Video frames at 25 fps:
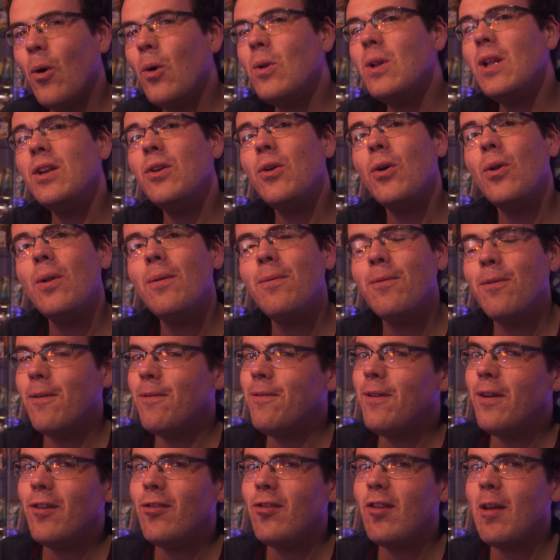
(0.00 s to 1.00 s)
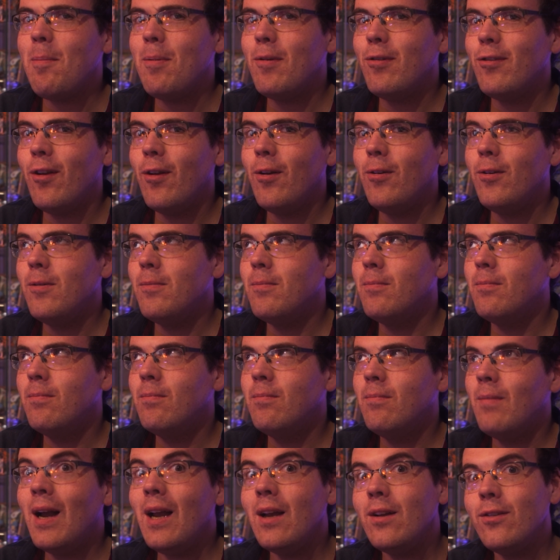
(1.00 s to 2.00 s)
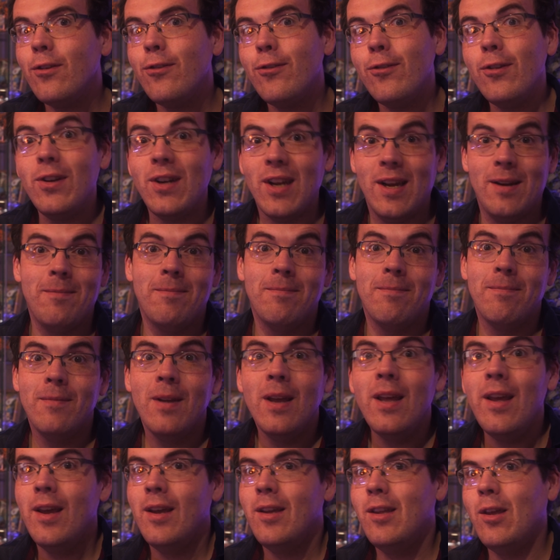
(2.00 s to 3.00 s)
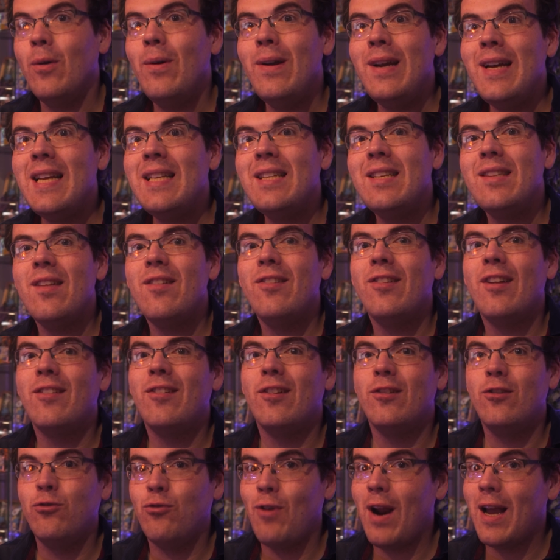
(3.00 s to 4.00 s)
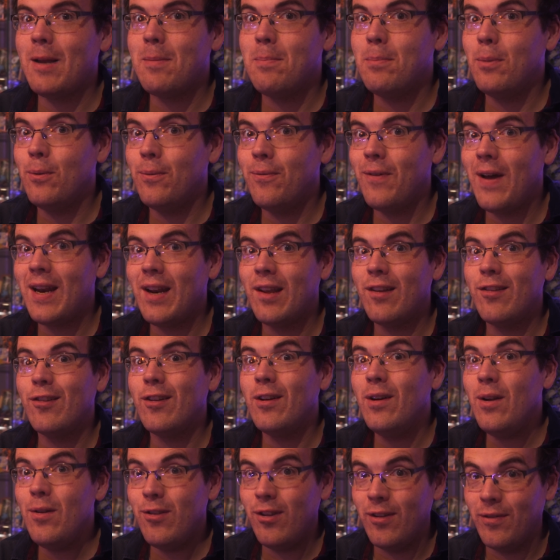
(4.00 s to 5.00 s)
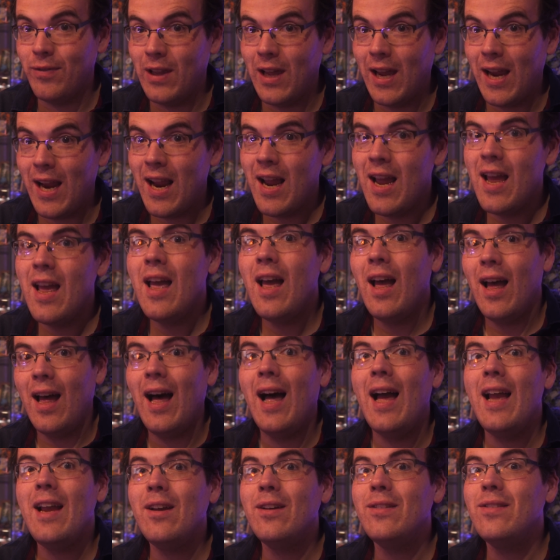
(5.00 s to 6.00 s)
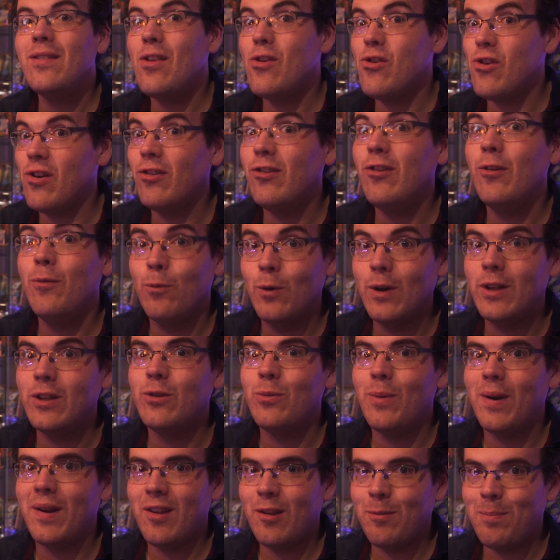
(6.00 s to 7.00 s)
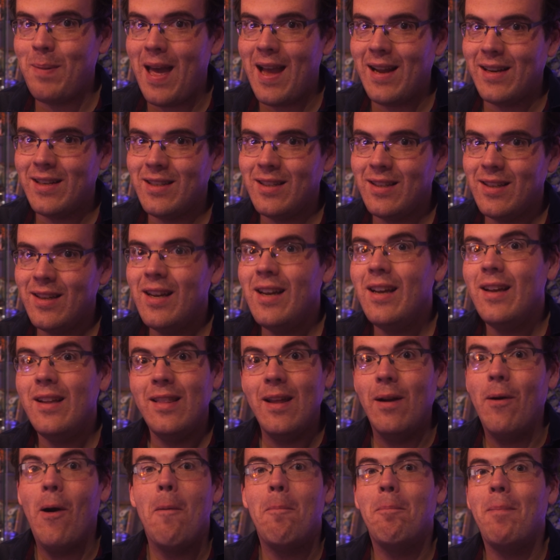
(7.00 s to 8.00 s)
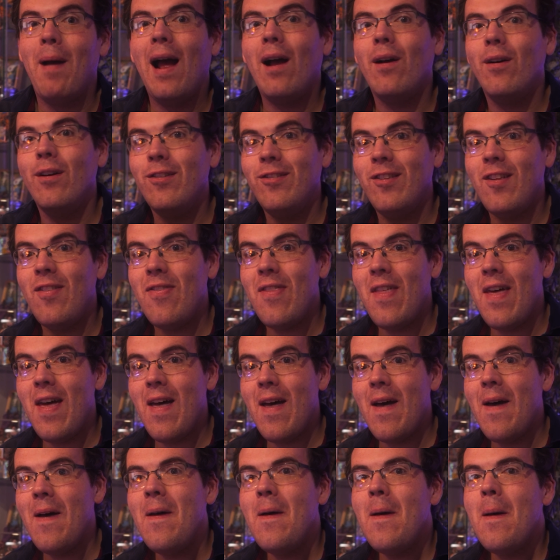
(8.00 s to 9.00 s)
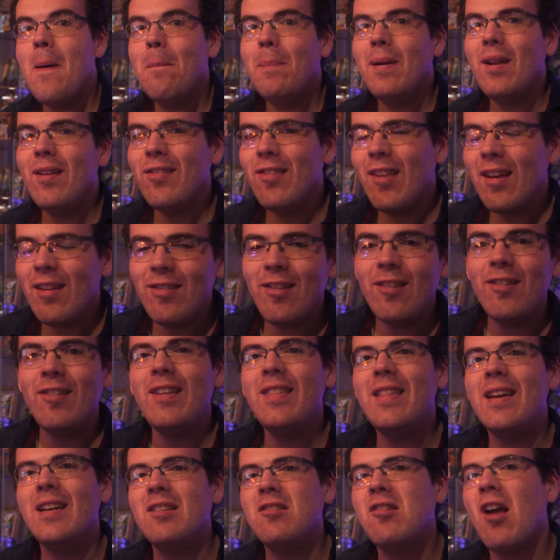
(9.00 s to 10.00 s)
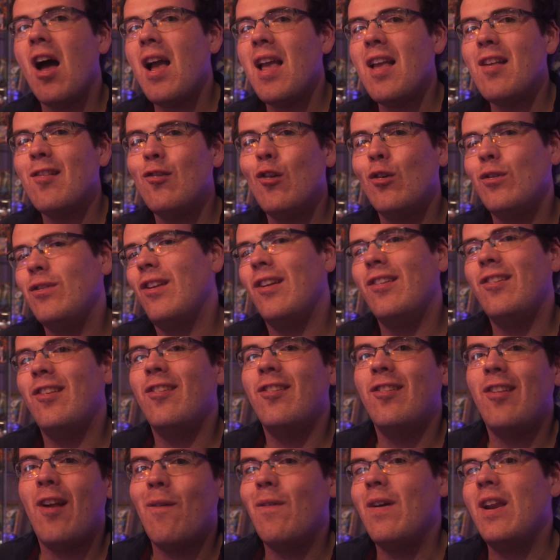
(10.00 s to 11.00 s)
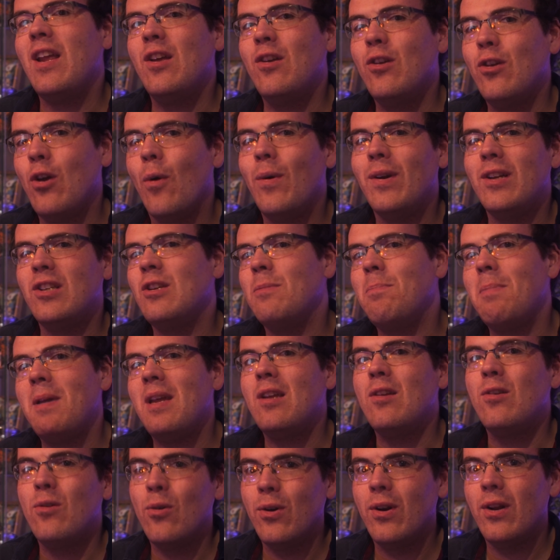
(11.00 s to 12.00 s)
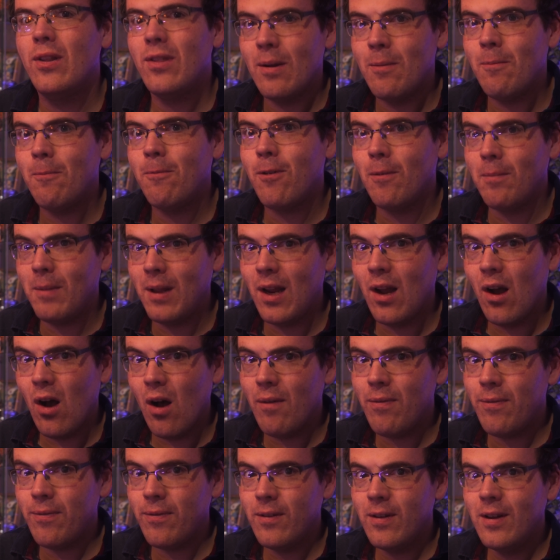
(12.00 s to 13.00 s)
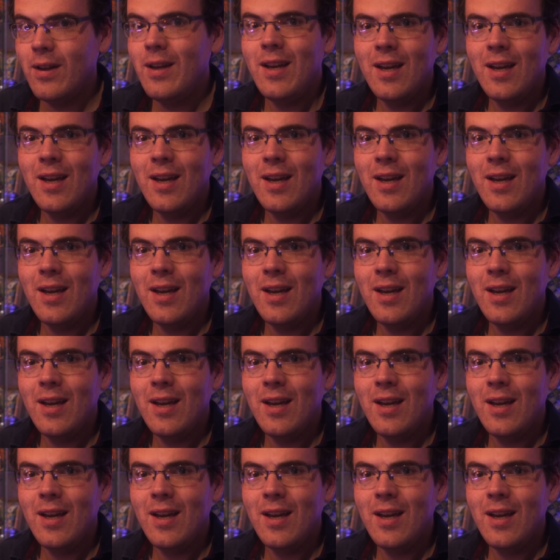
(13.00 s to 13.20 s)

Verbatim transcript: All in all, for a first episode, I understood it. Going into this as a Dragon Ball fan exclusively, I got the gist of what to expect. There are powers in there, but it's nice to see that Dai is not necessarily going to be good at them from the off.